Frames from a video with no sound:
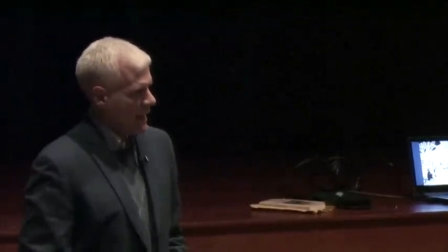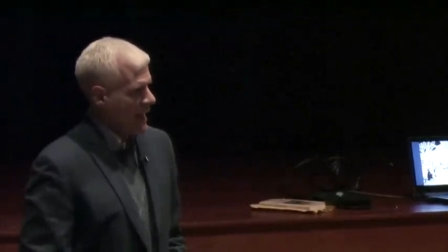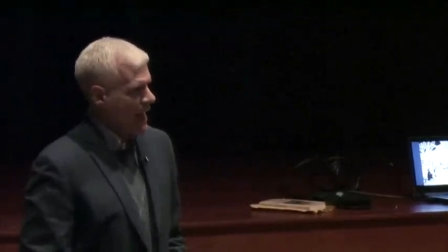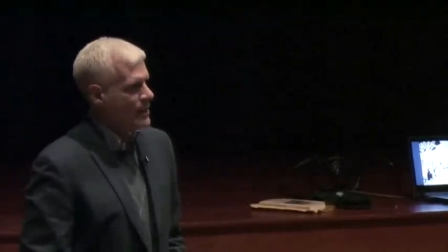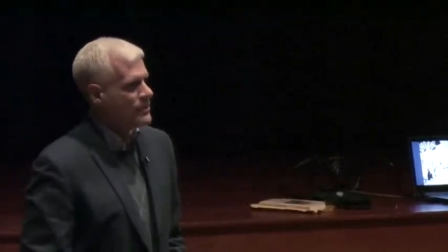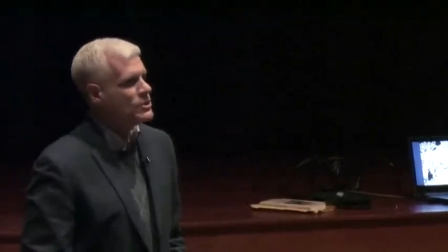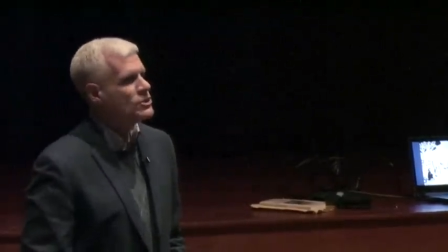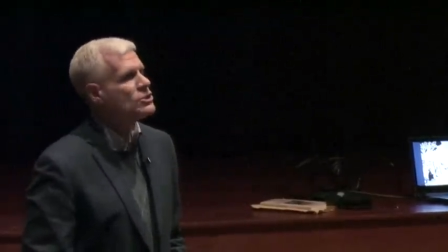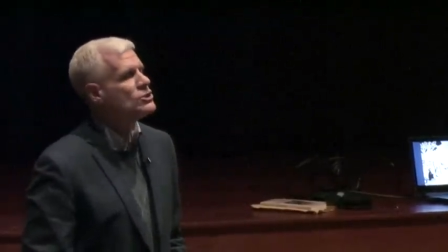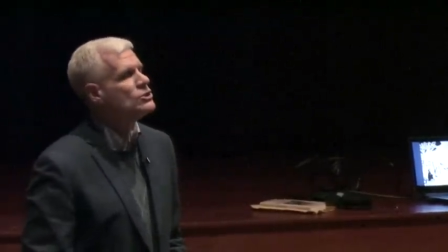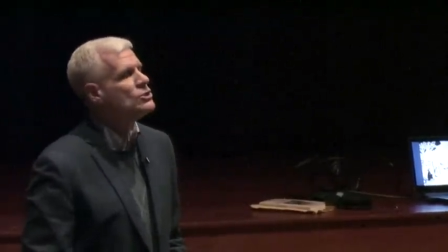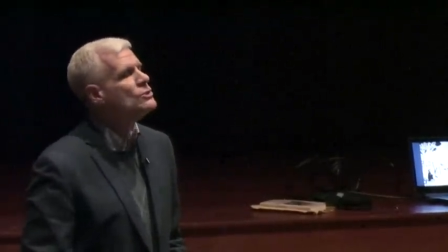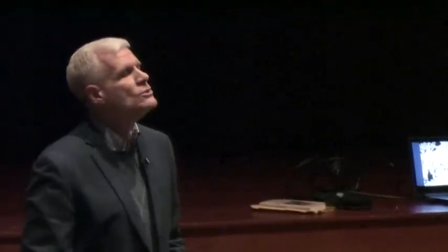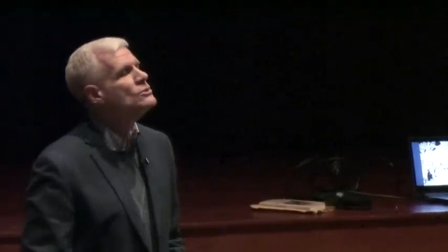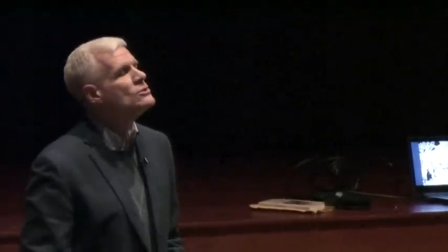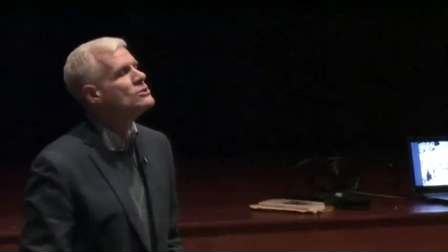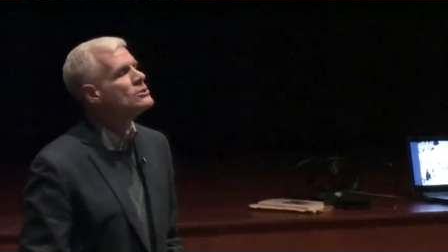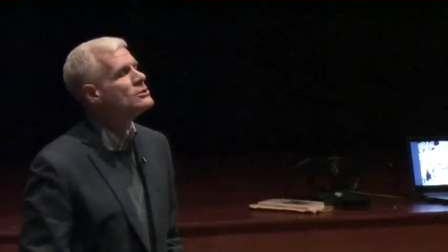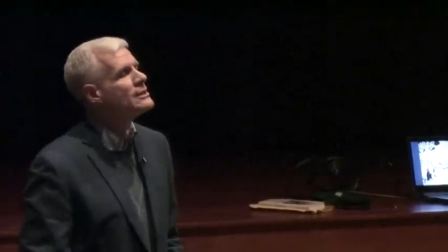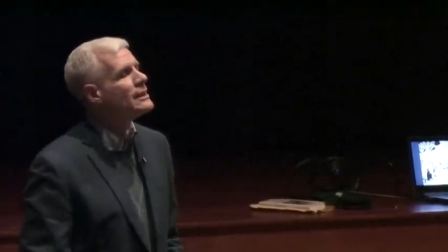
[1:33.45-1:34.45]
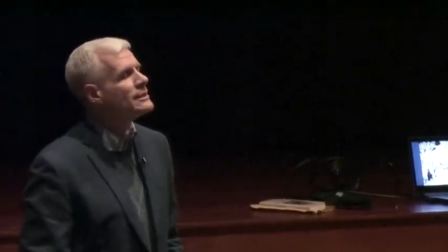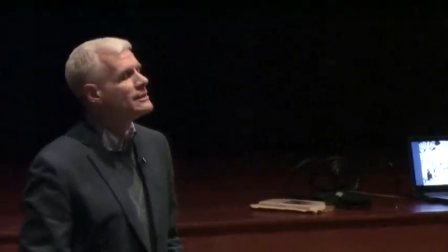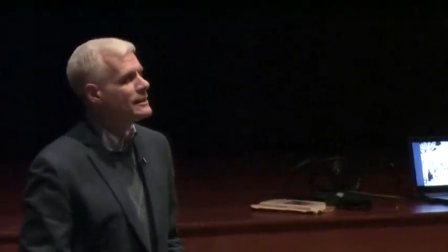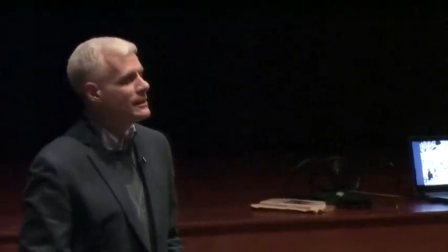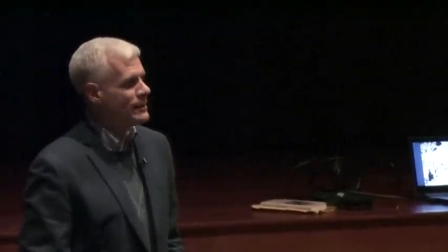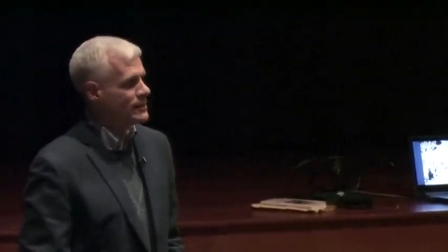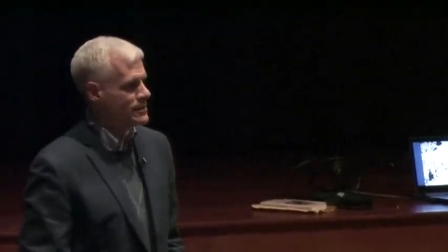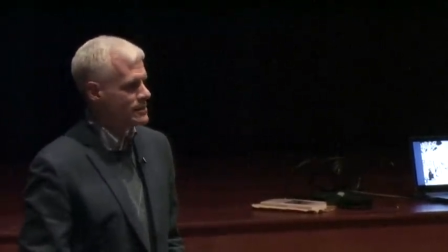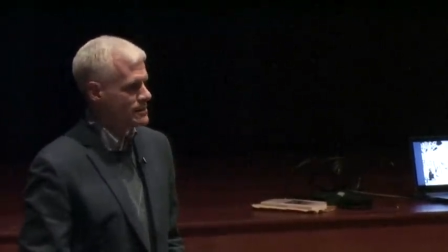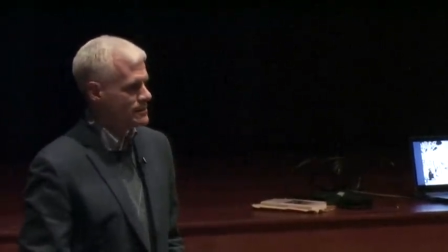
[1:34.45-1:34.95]
And the students said
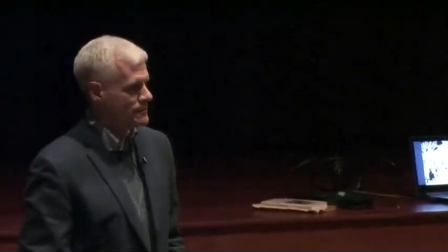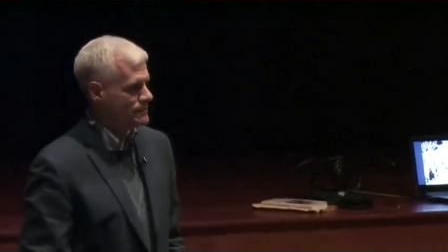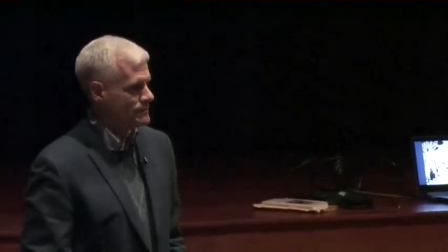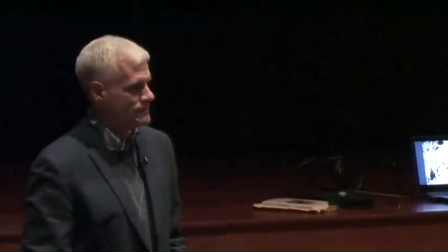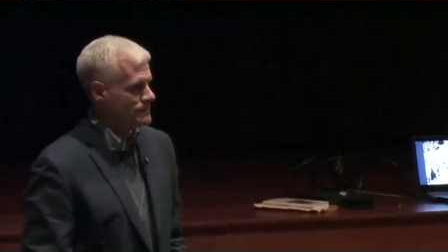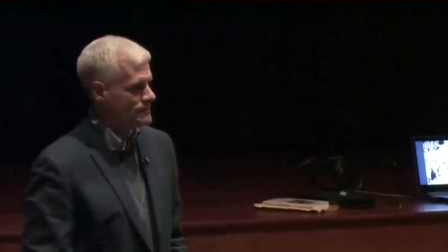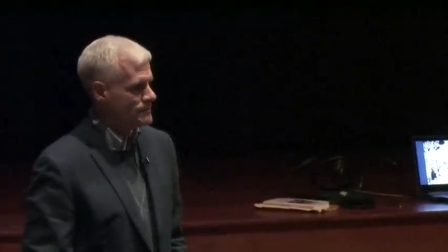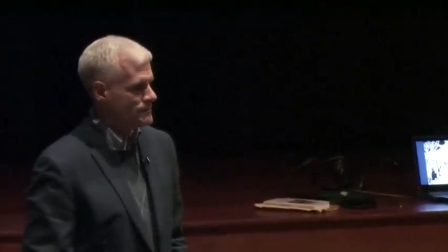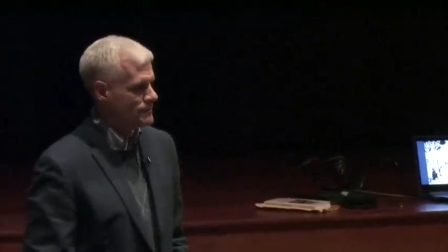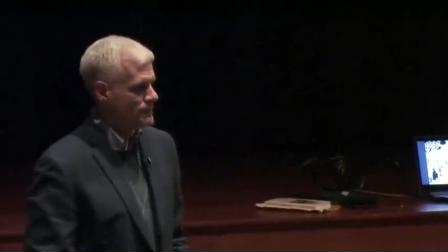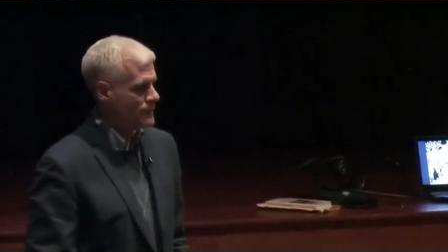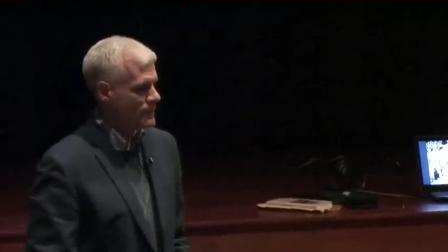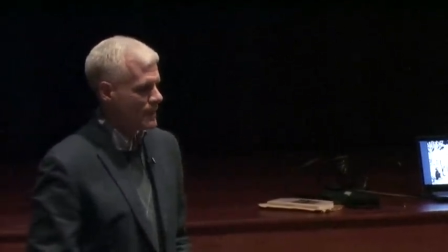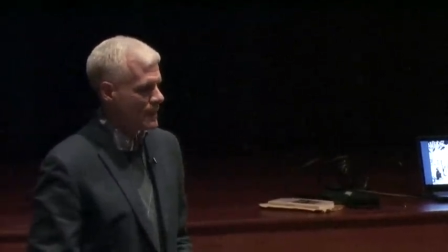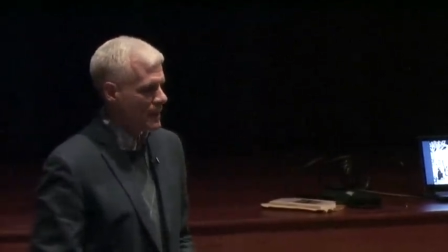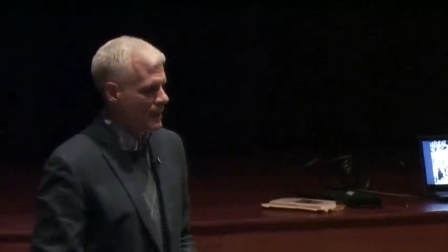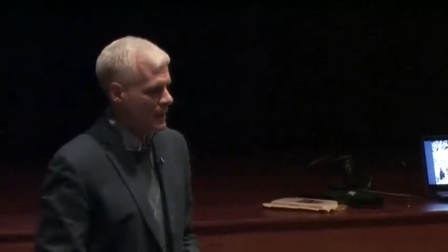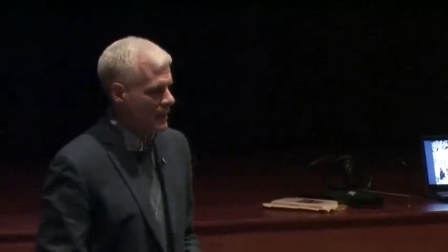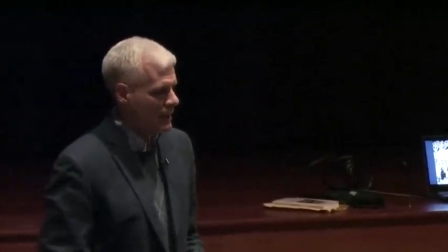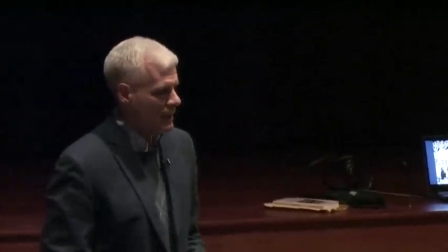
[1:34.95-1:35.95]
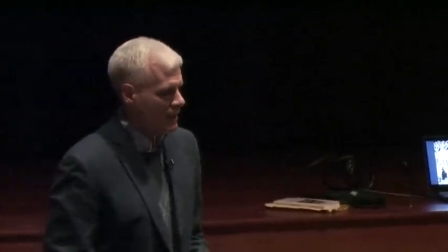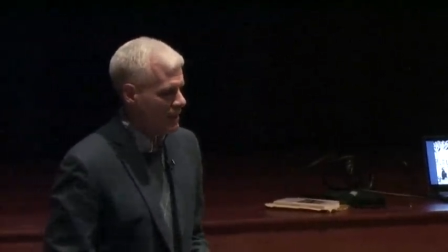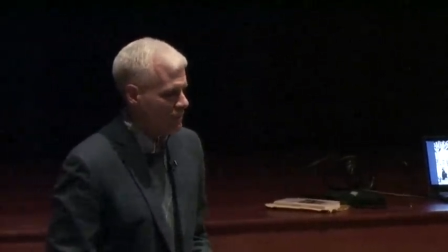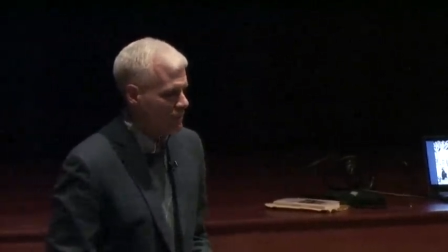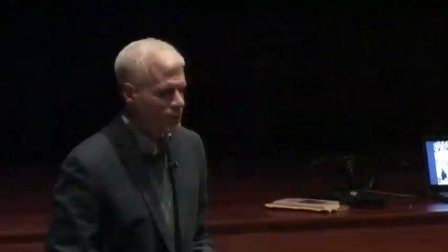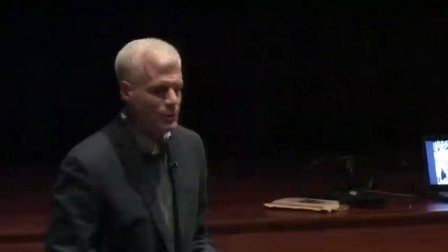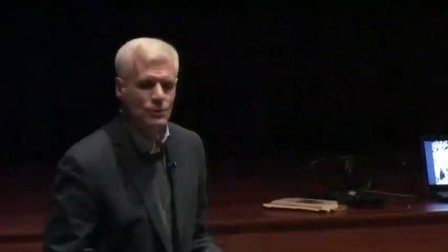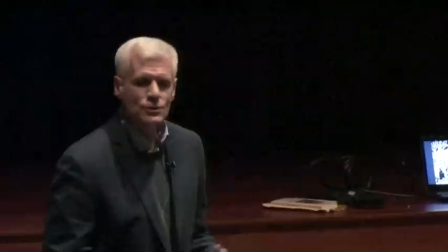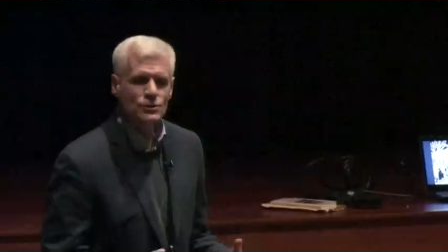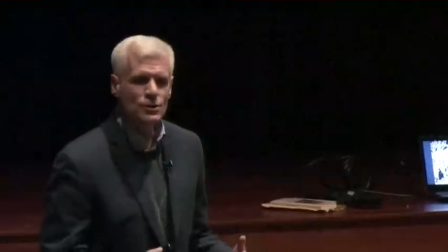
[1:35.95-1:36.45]
this.
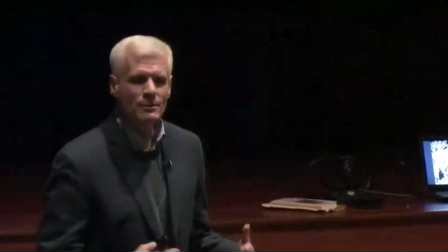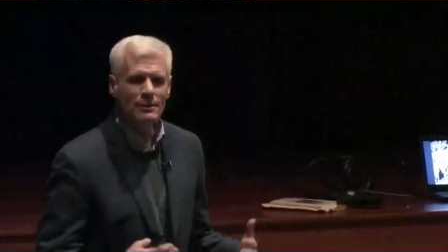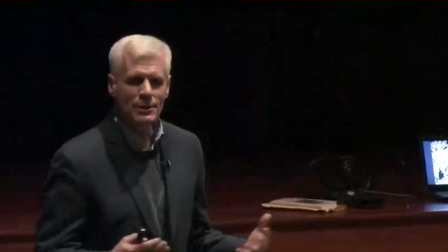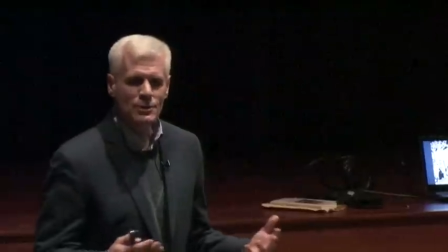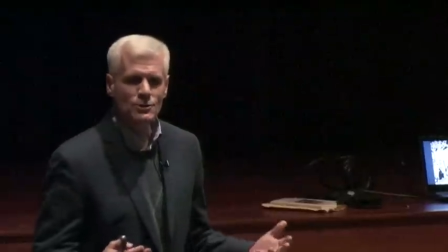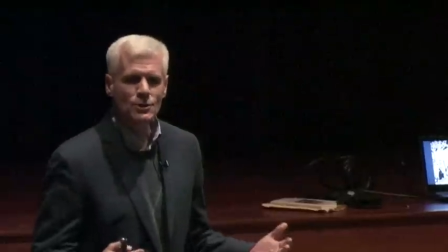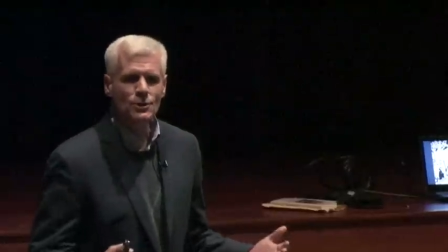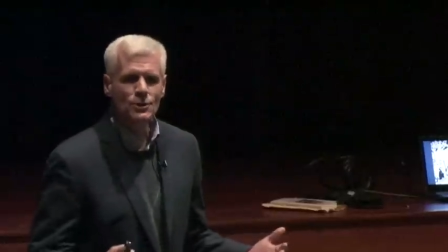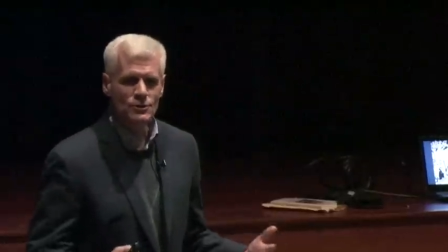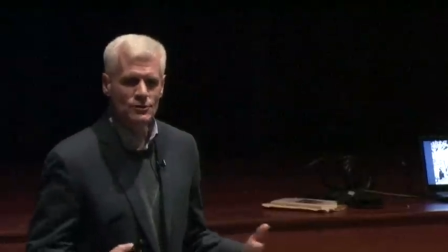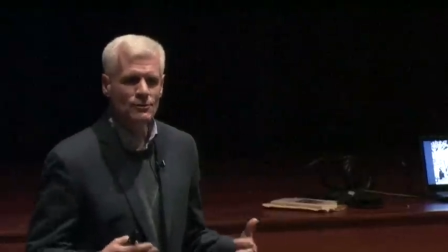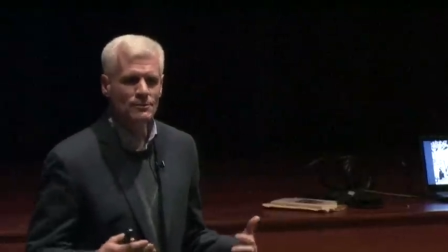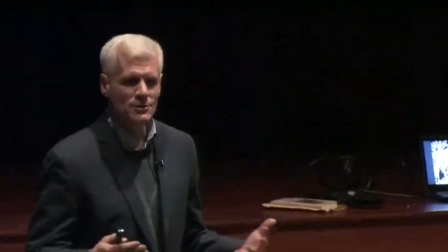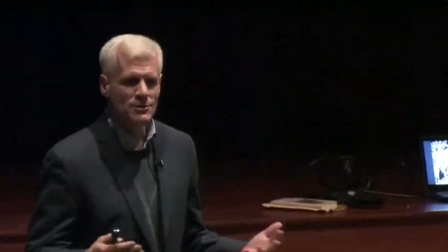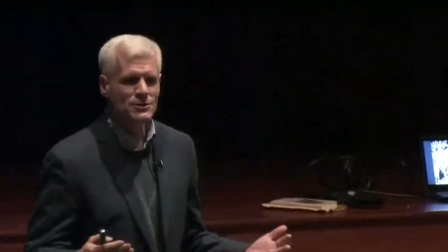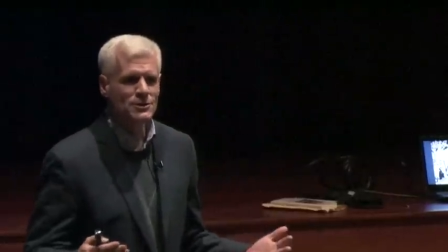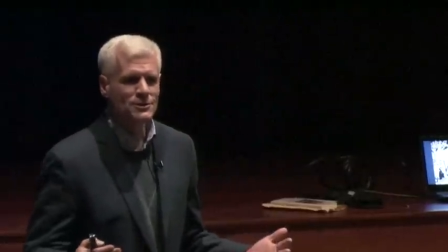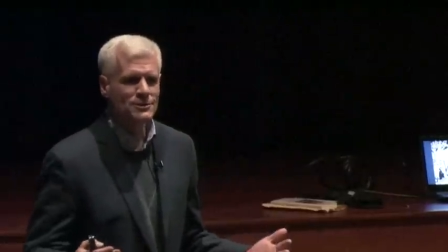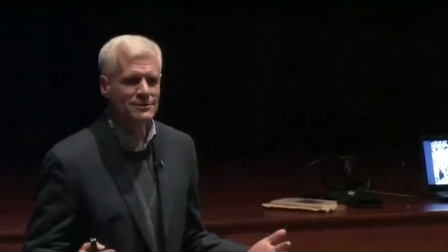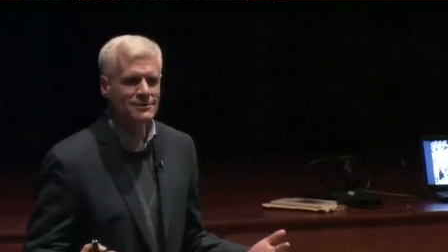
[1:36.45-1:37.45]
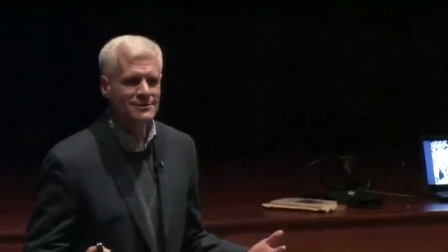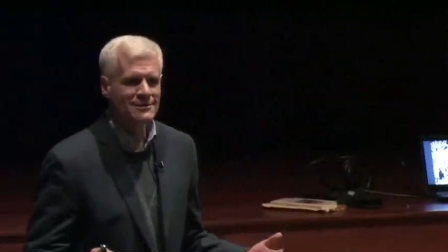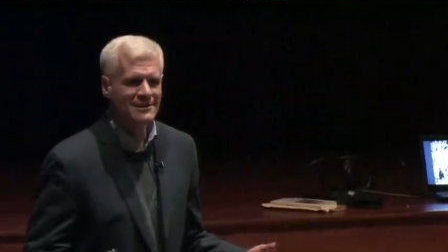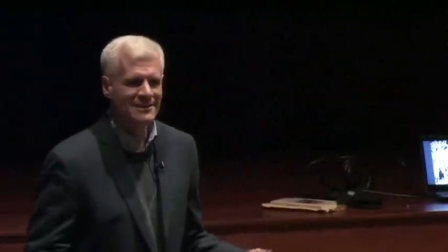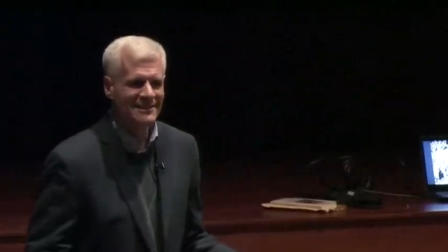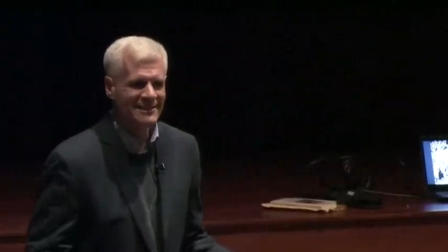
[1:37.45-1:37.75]
We learned so many truths from the students.